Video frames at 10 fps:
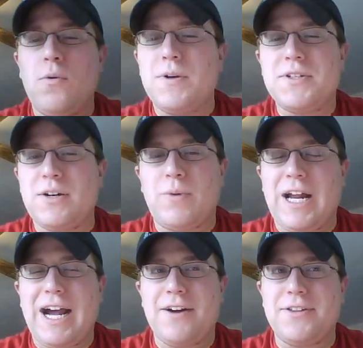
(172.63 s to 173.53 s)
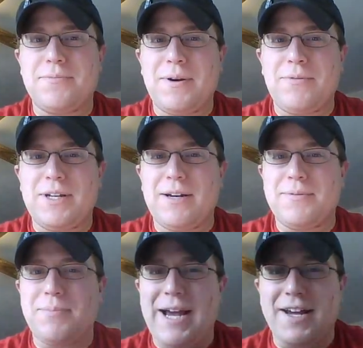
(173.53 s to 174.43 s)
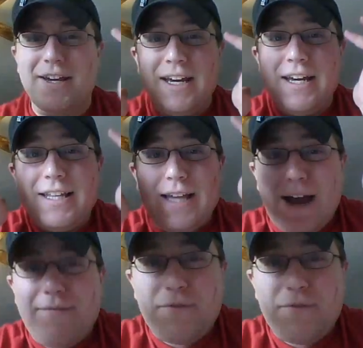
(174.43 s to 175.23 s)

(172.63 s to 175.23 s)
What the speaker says: one's going to want to hire this man when he comes back. I've